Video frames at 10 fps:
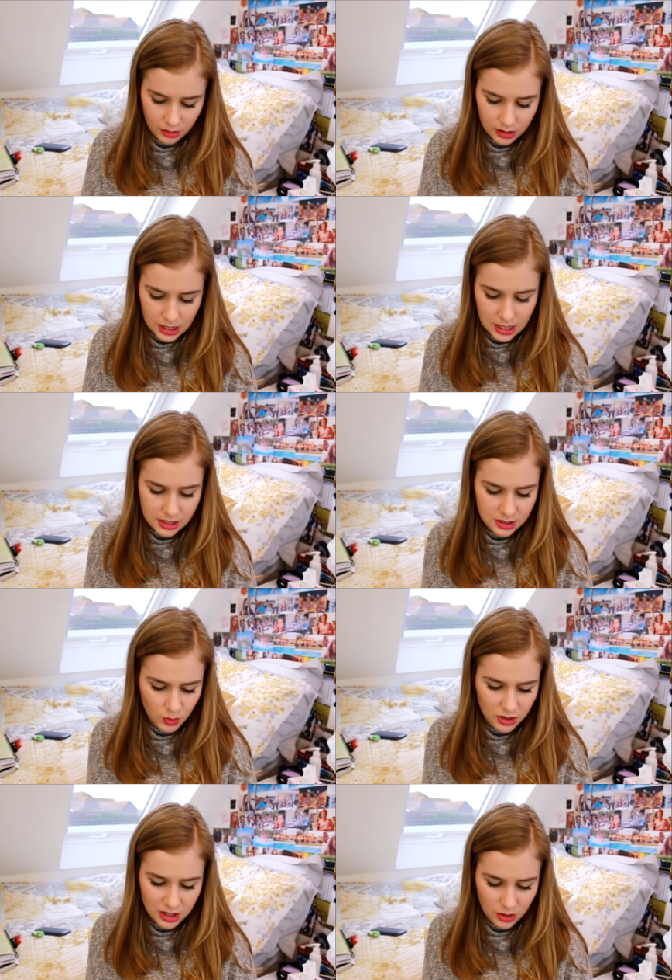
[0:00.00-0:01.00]
these,
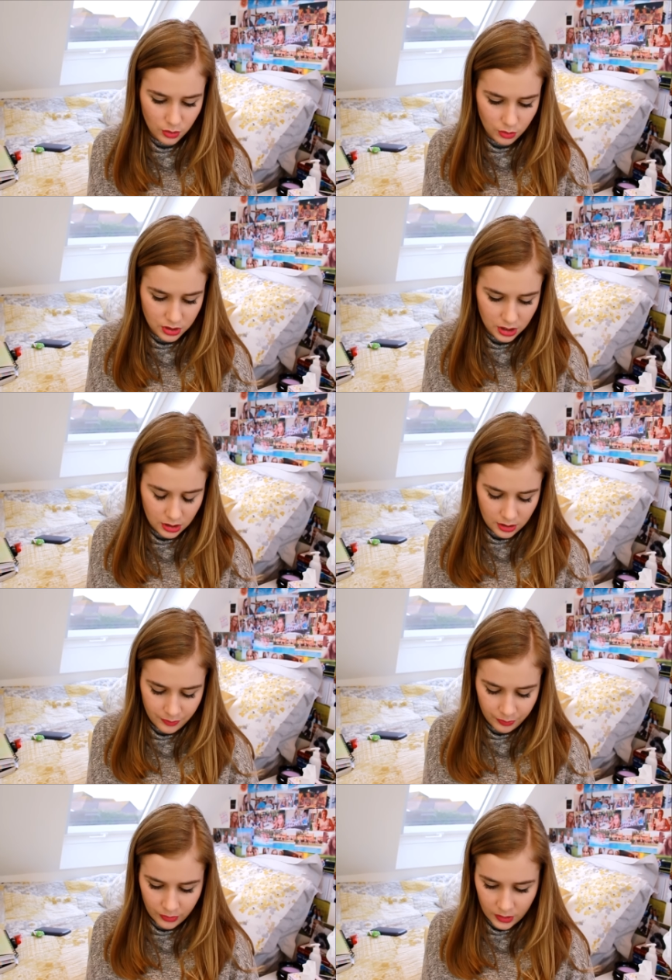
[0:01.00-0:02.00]
what are they called?
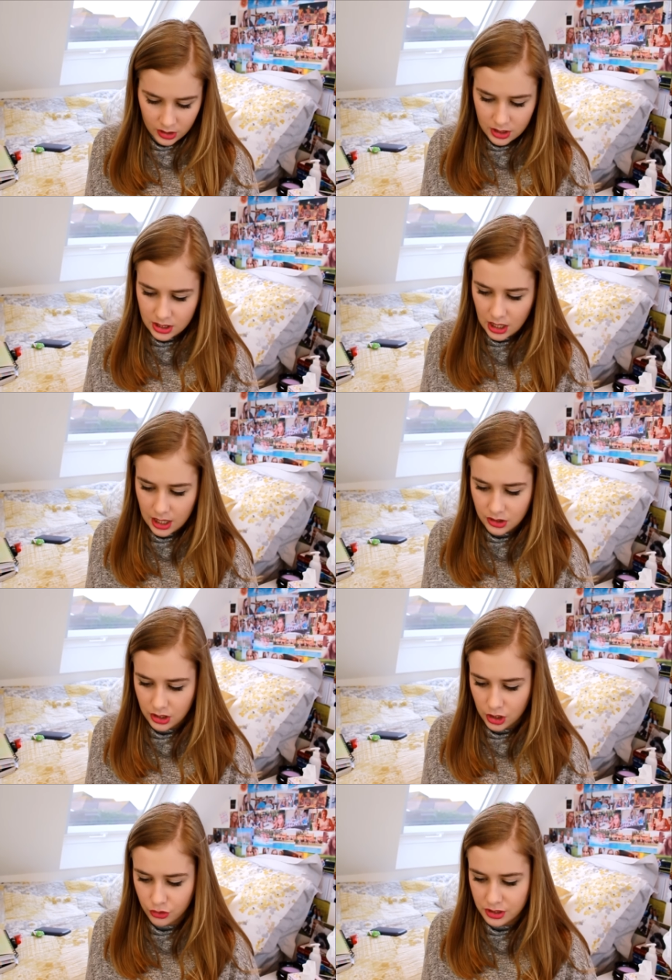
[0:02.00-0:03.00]
These are like
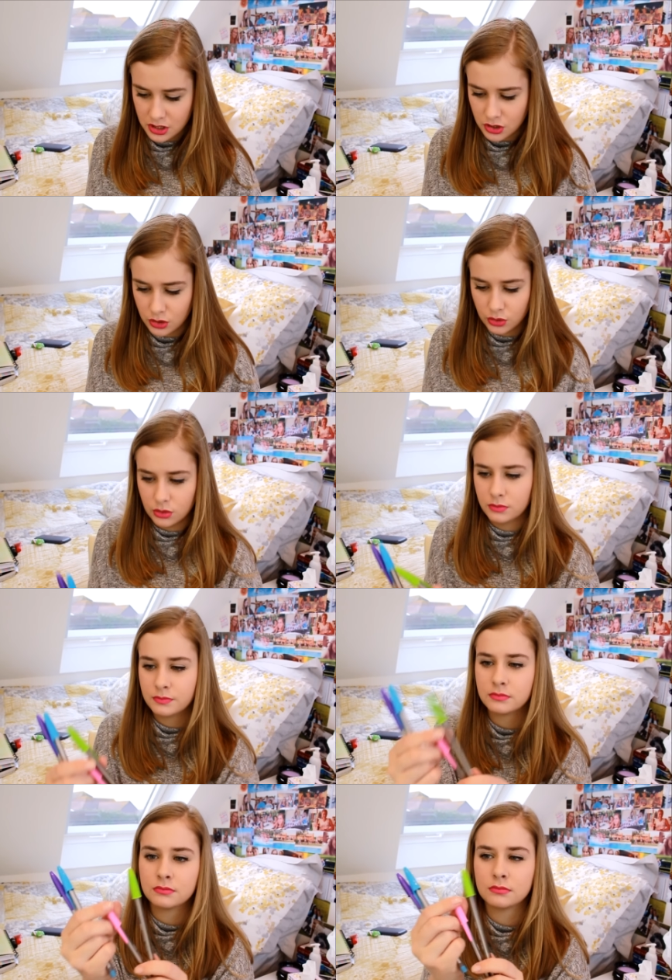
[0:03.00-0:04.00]
the crystal,
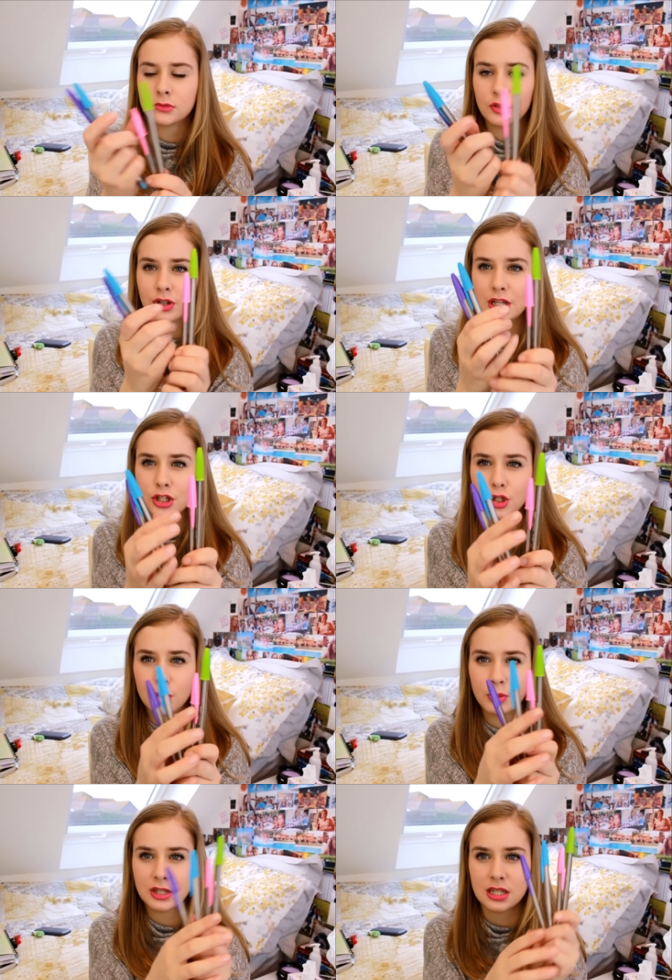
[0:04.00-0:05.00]
really
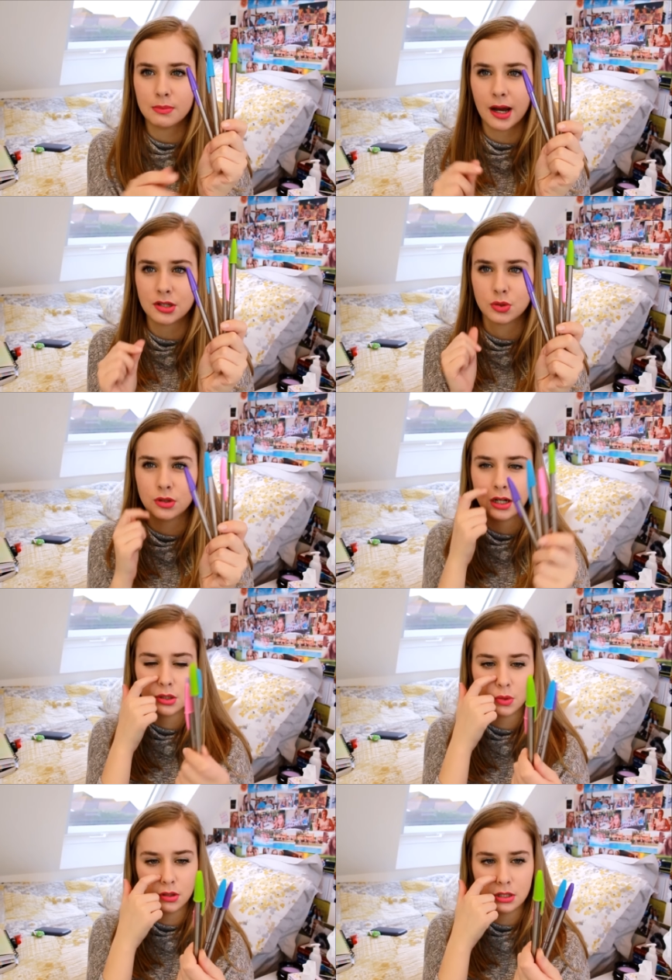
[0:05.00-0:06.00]
cute, pretty pastel
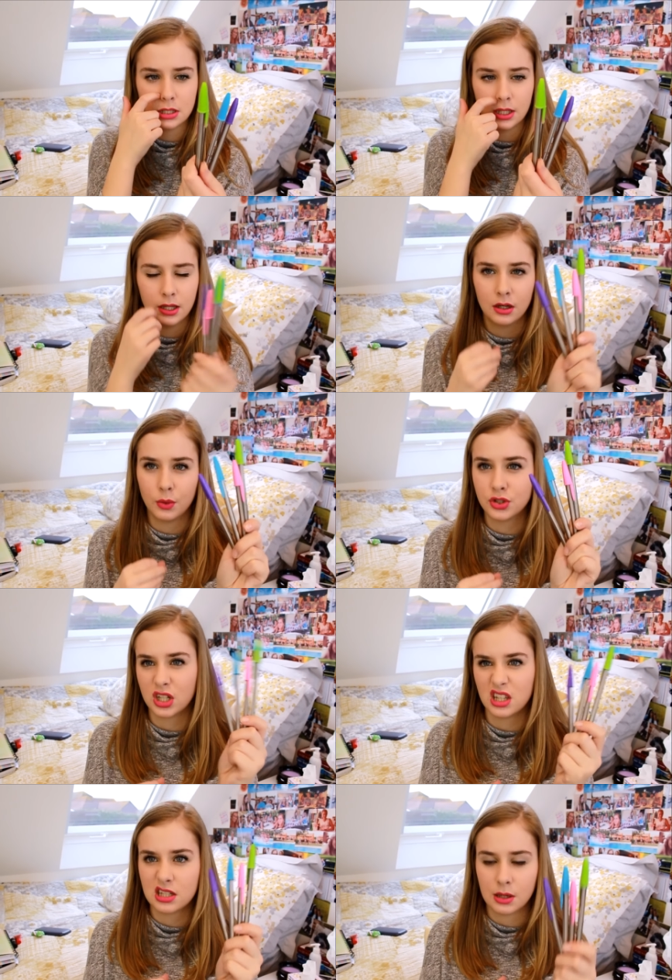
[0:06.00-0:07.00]
coloured ones, which are
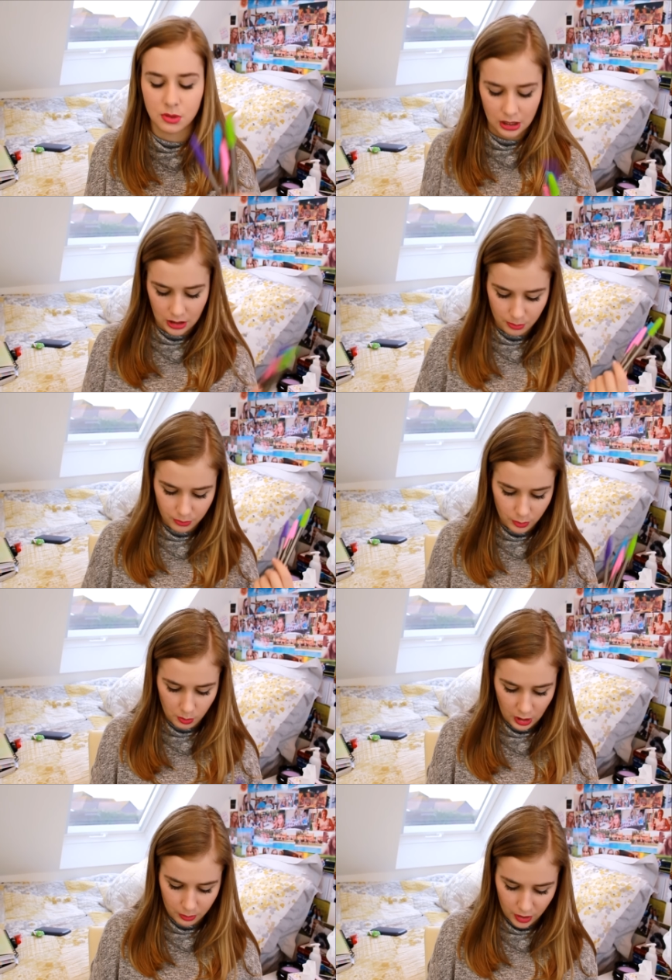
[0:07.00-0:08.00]
like the same thing, the
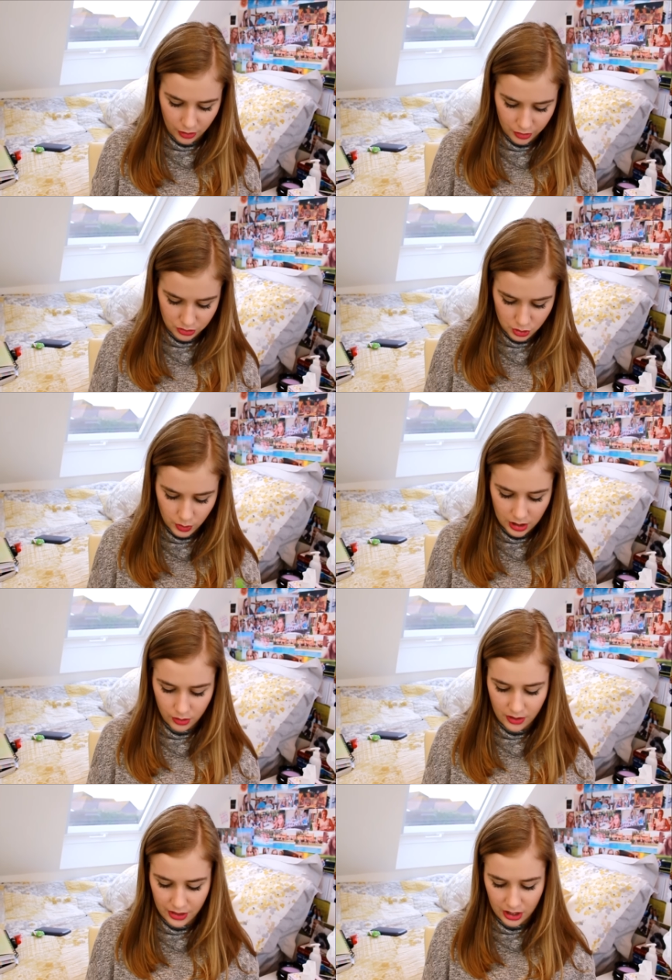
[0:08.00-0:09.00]
Bic biros as well.
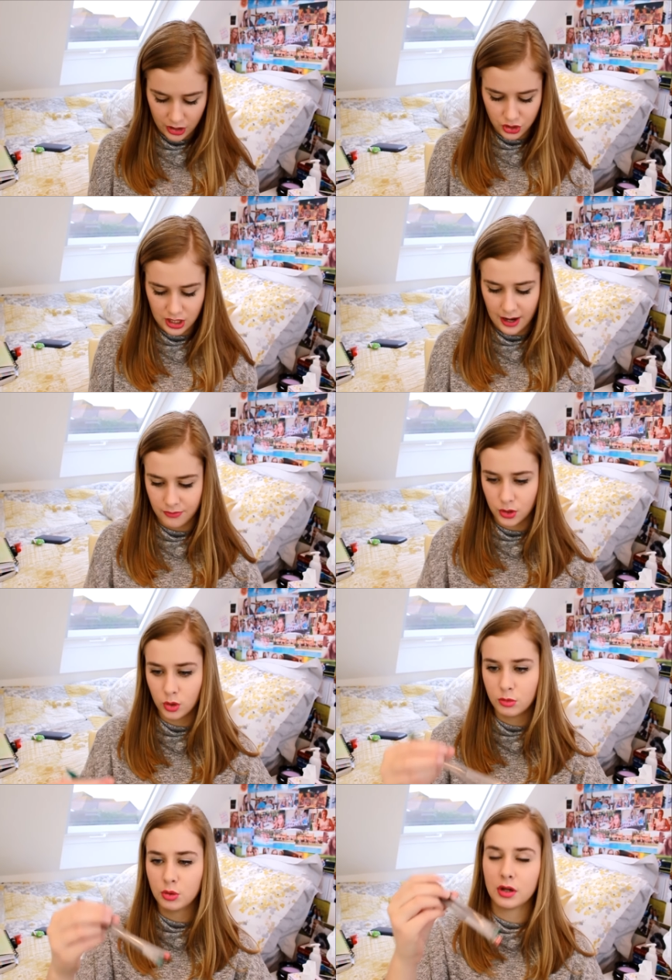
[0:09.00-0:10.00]
And then I just have the
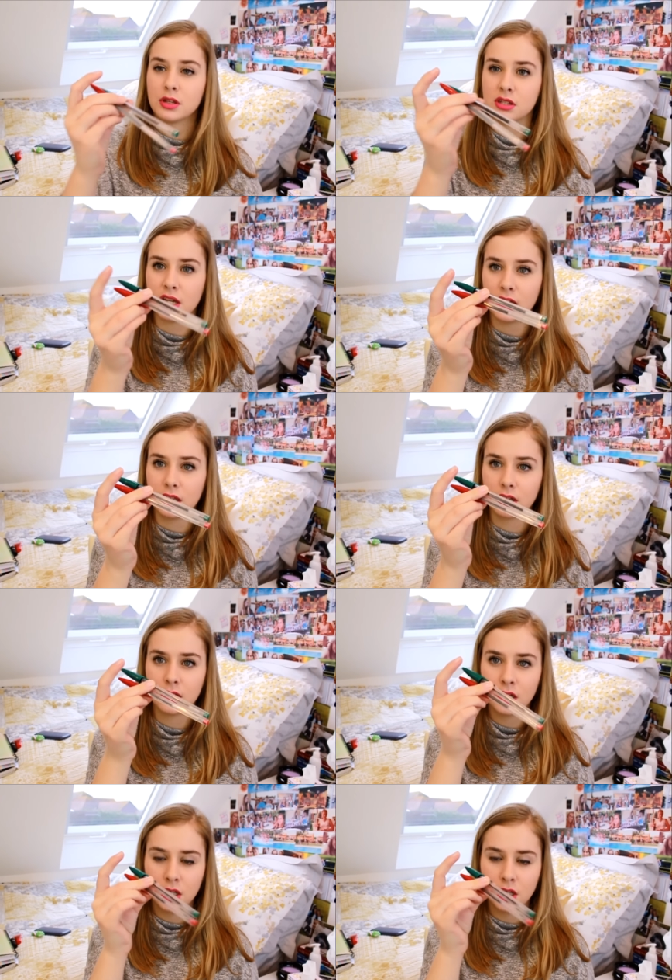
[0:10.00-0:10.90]
normal ones in